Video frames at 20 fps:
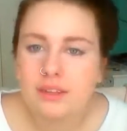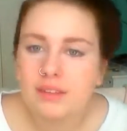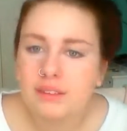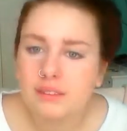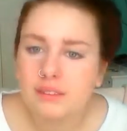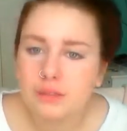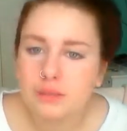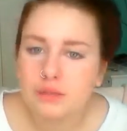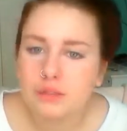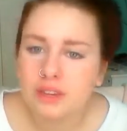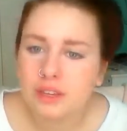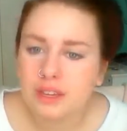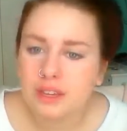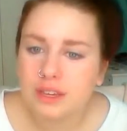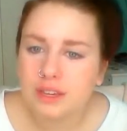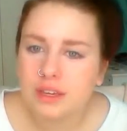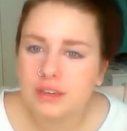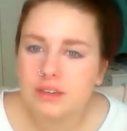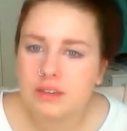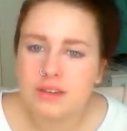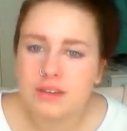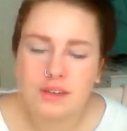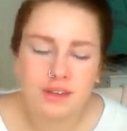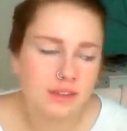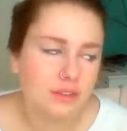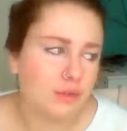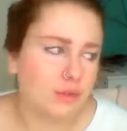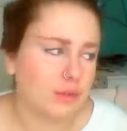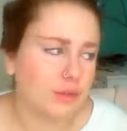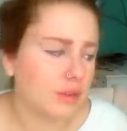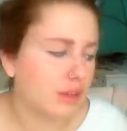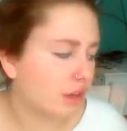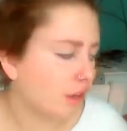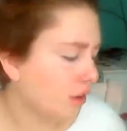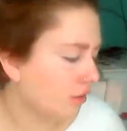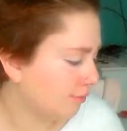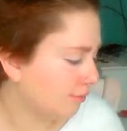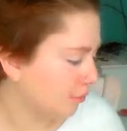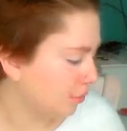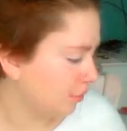It's really
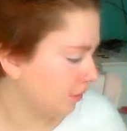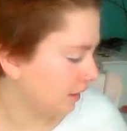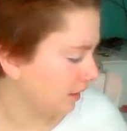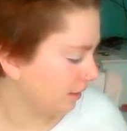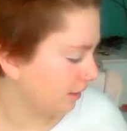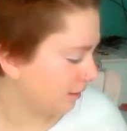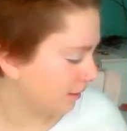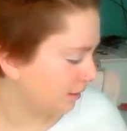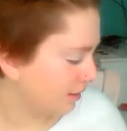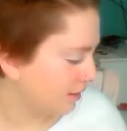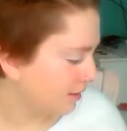off-putting,